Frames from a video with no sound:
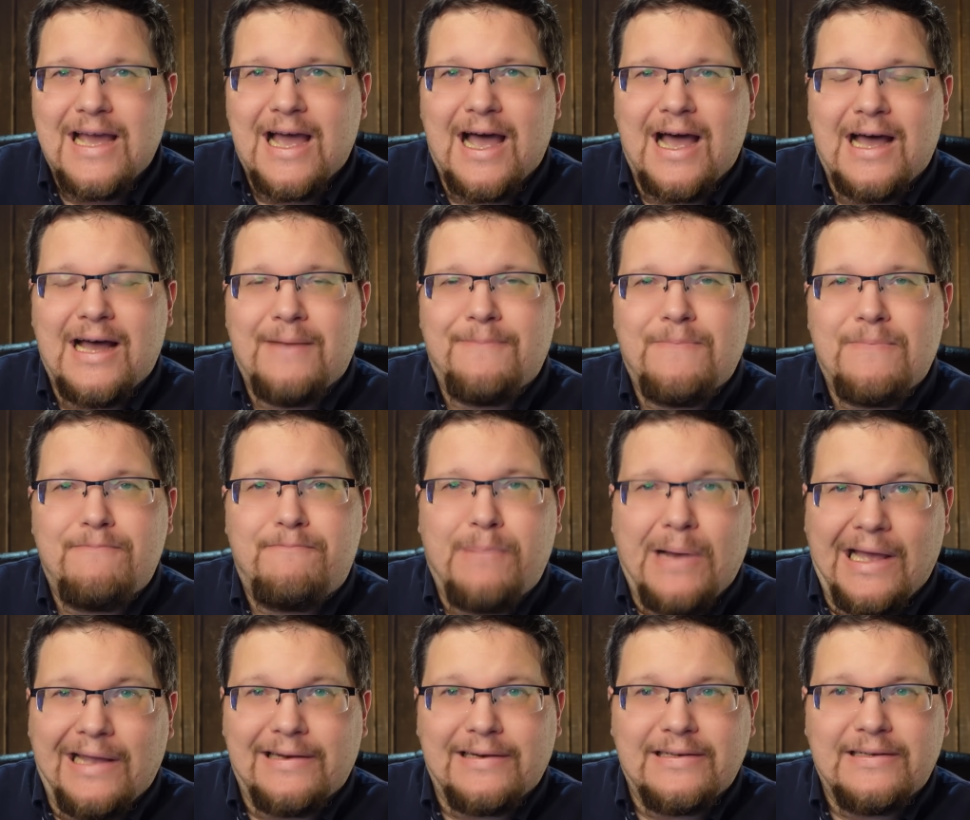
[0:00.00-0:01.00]
Uh,
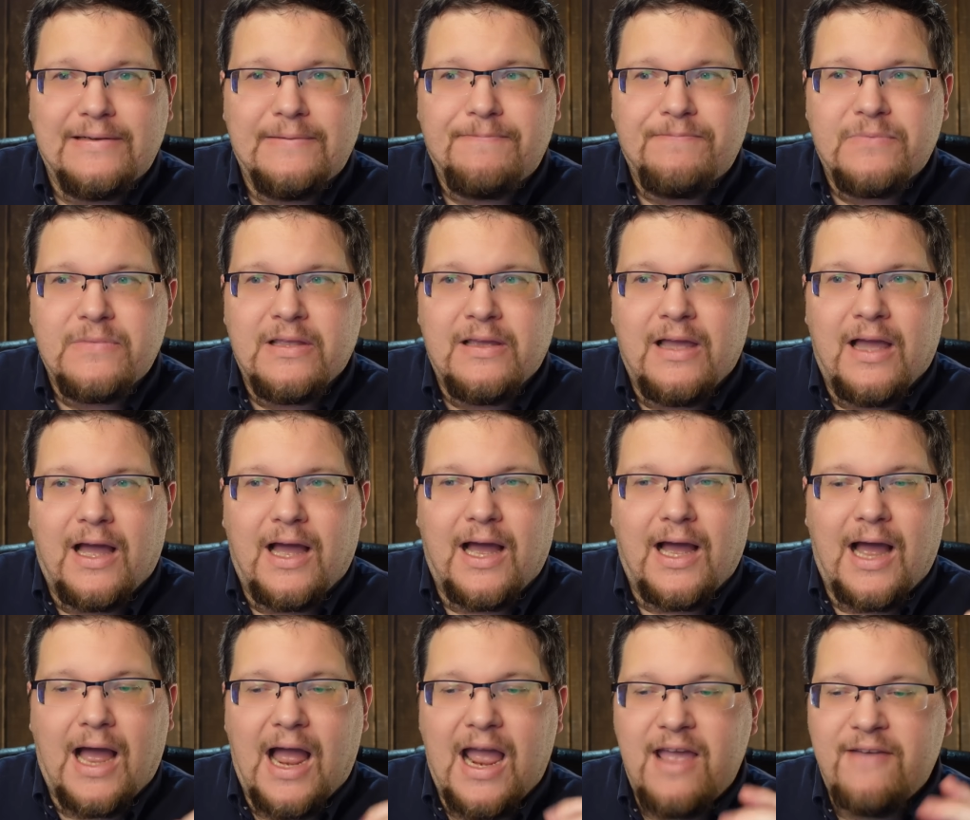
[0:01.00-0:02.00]
but
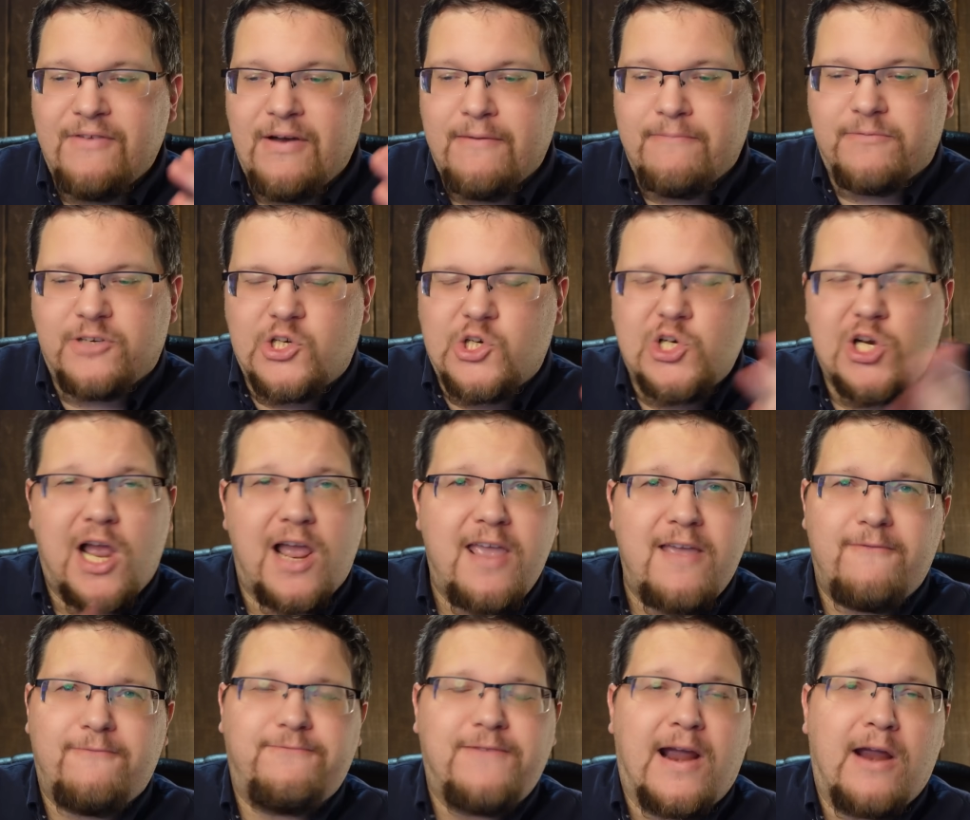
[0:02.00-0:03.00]
uh, I have a
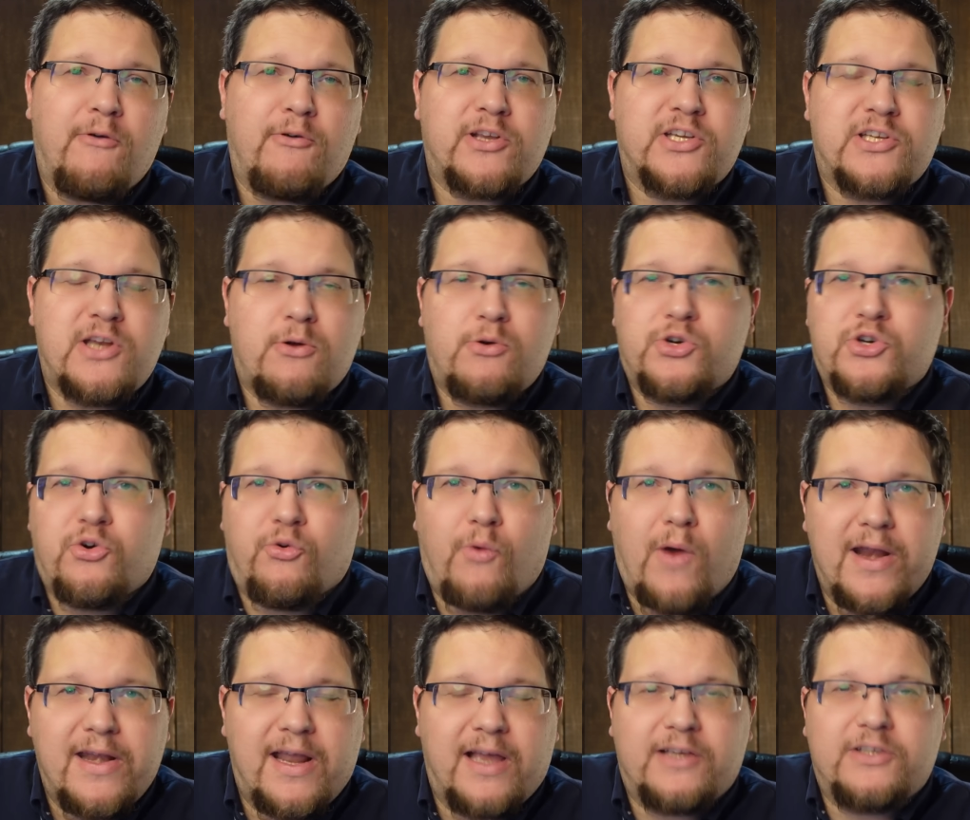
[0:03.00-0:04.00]
giant fire extinguisher
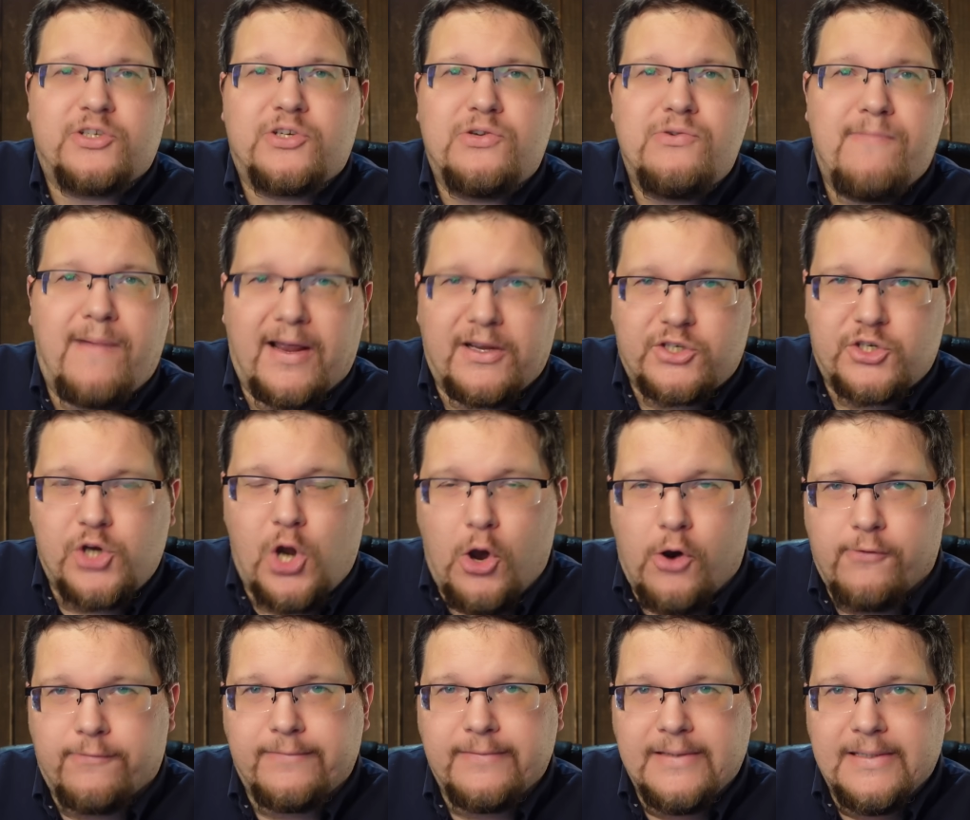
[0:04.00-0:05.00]
right next to my
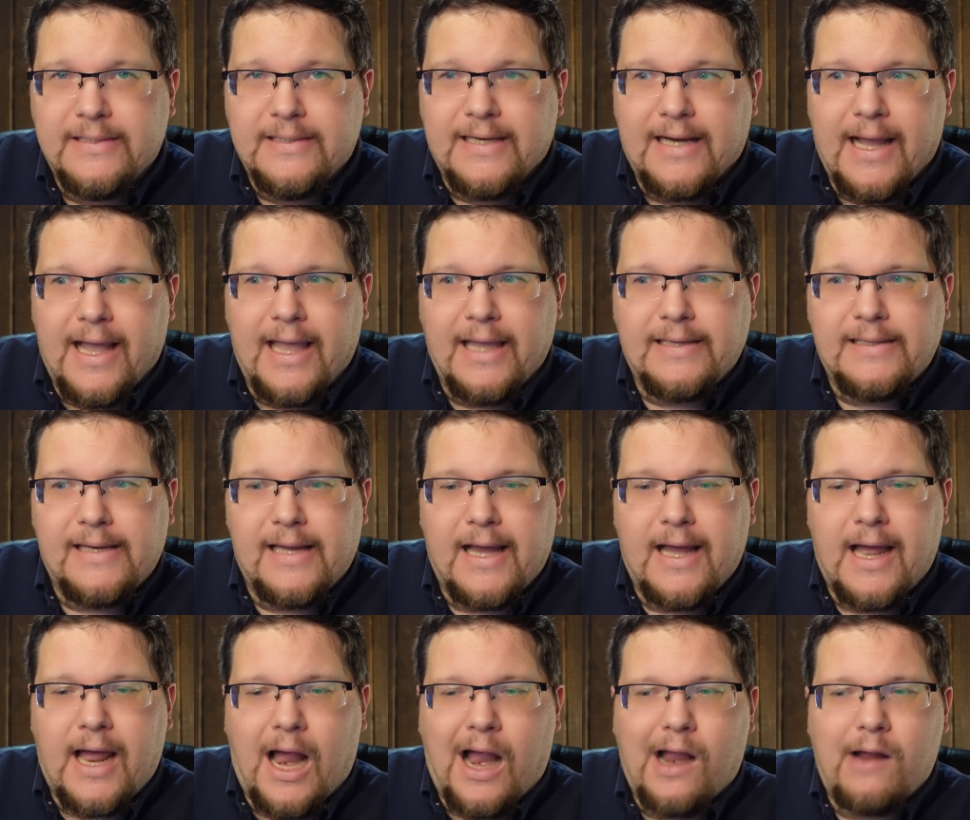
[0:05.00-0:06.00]
stove, and
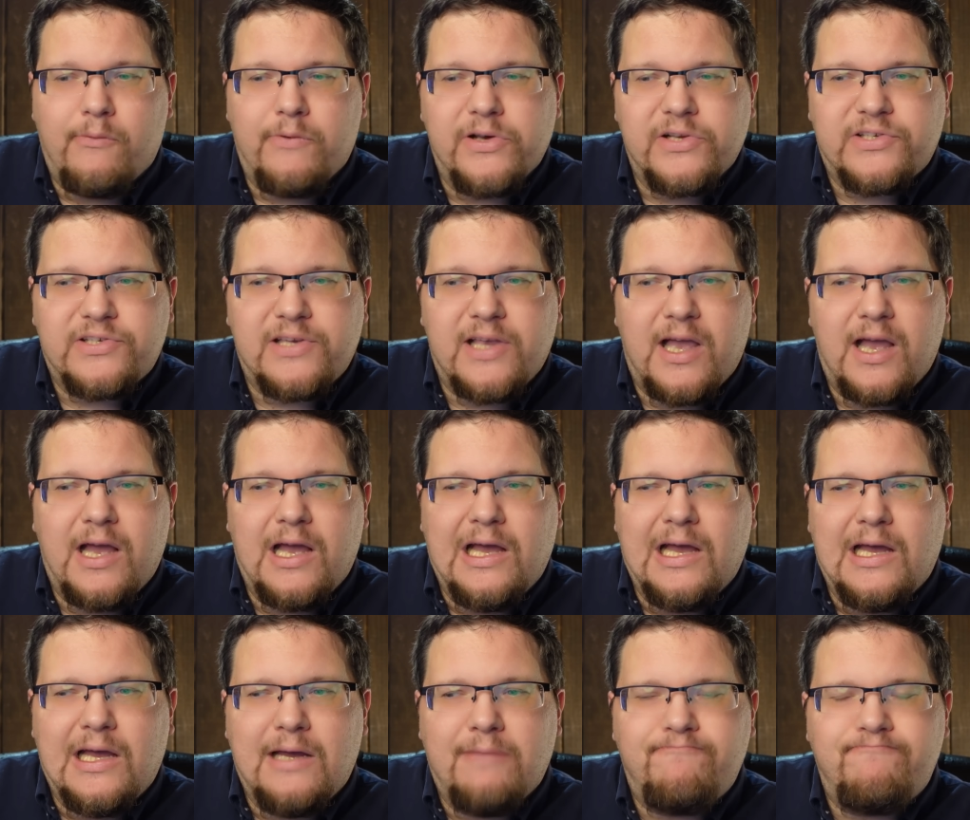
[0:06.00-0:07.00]
uh, I was,
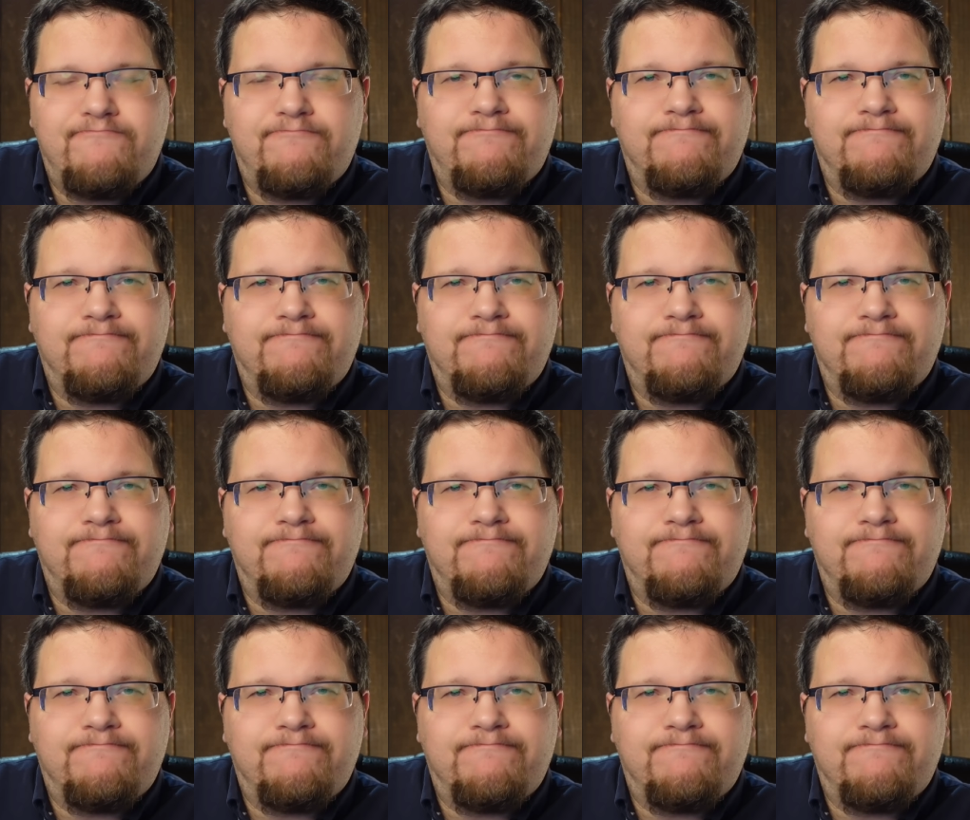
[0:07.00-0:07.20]
uh,